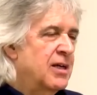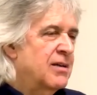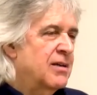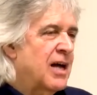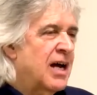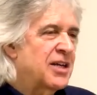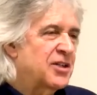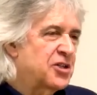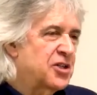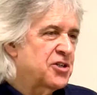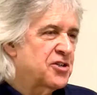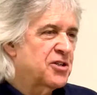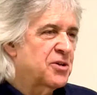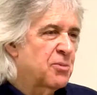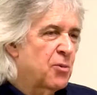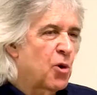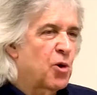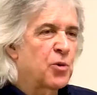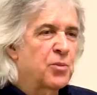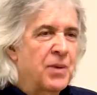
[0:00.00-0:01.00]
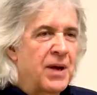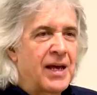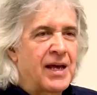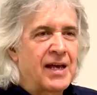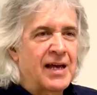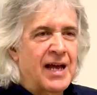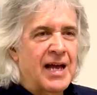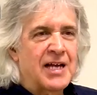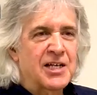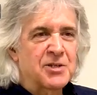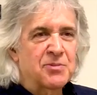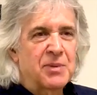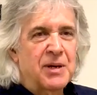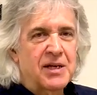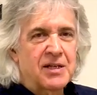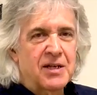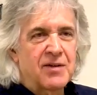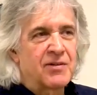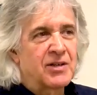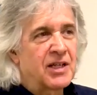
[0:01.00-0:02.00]
not just the mold making
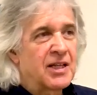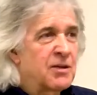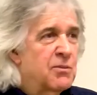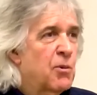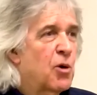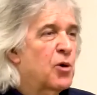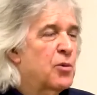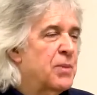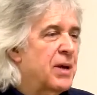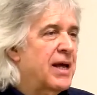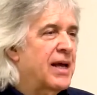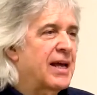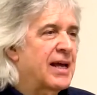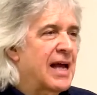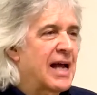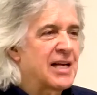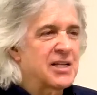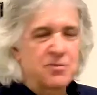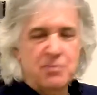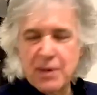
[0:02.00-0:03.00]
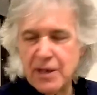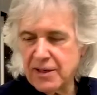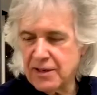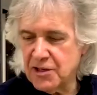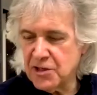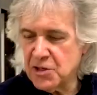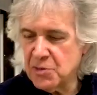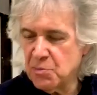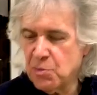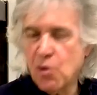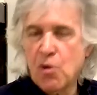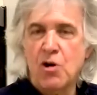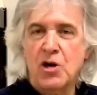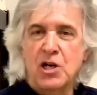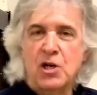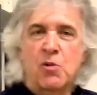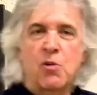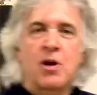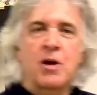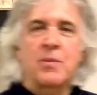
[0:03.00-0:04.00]
aspect of it. And the mold making aspect is
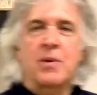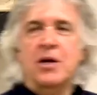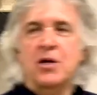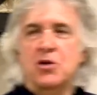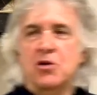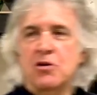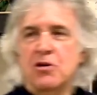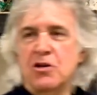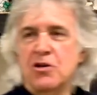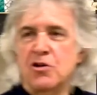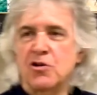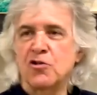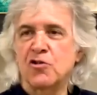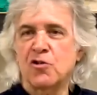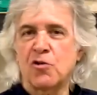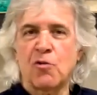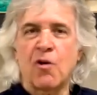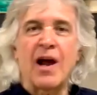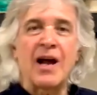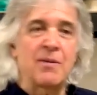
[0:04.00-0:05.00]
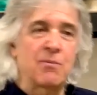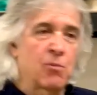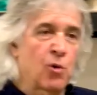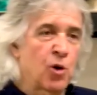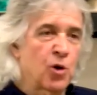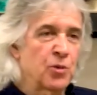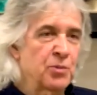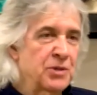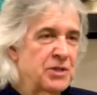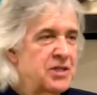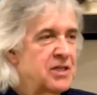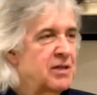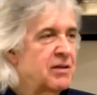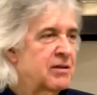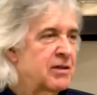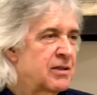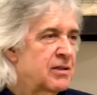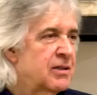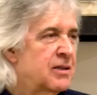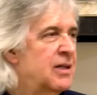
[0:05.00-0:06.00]
important. You want to make sure you use the right mold
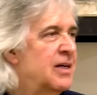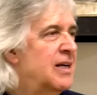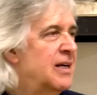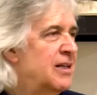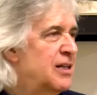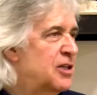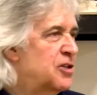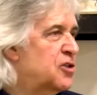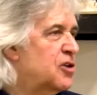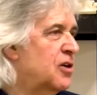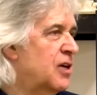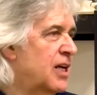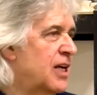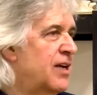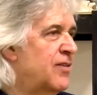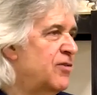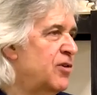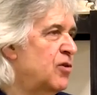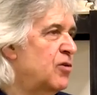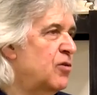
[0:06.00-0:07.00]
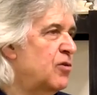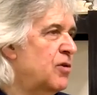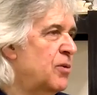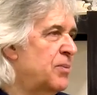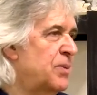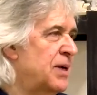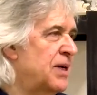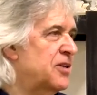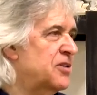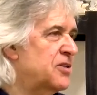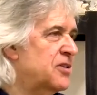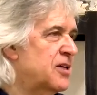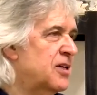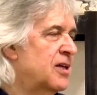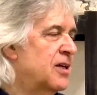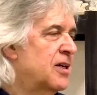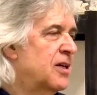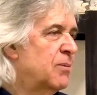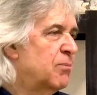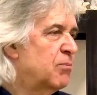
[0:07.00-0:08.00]
material that's going to give you the best
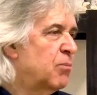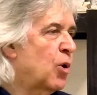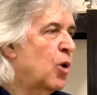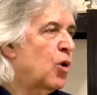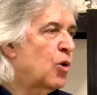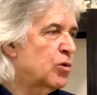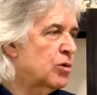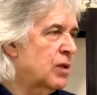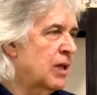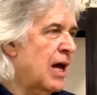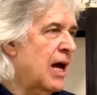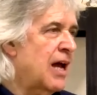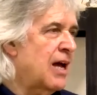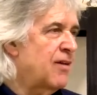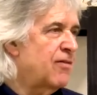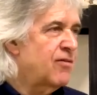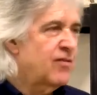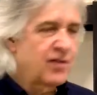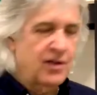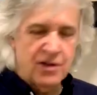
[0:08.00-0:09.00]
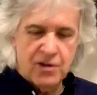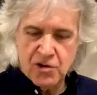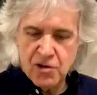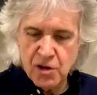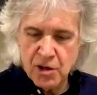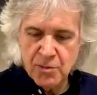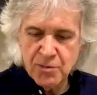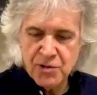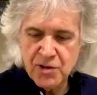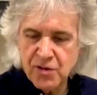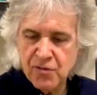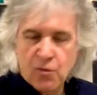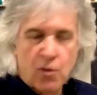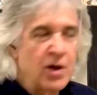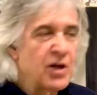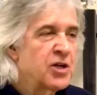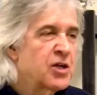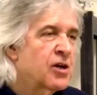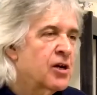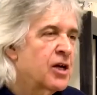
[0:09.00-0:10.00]
mold life in terms of
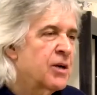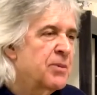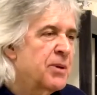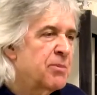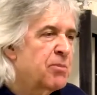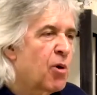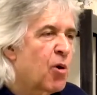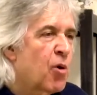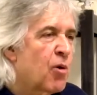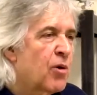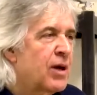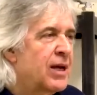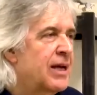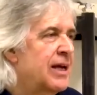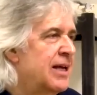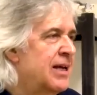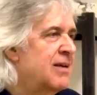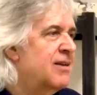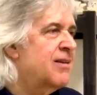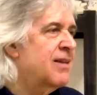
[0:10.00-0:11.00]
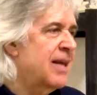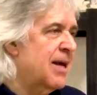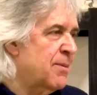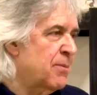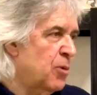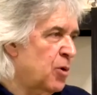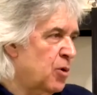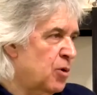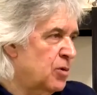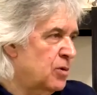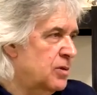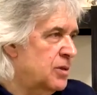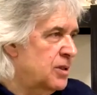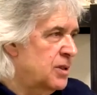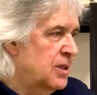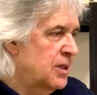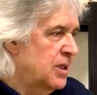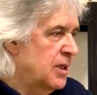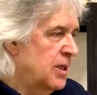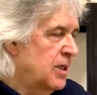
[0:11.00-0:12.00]
what you're going to be pouring into that mold.
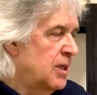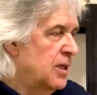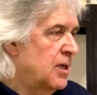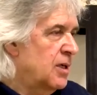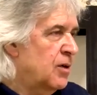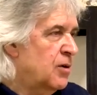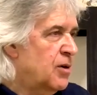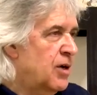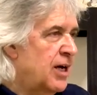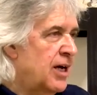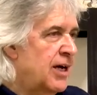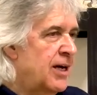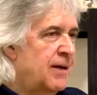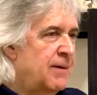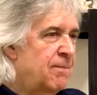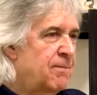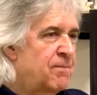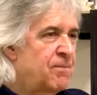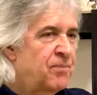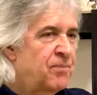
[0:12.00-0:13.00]
Okay?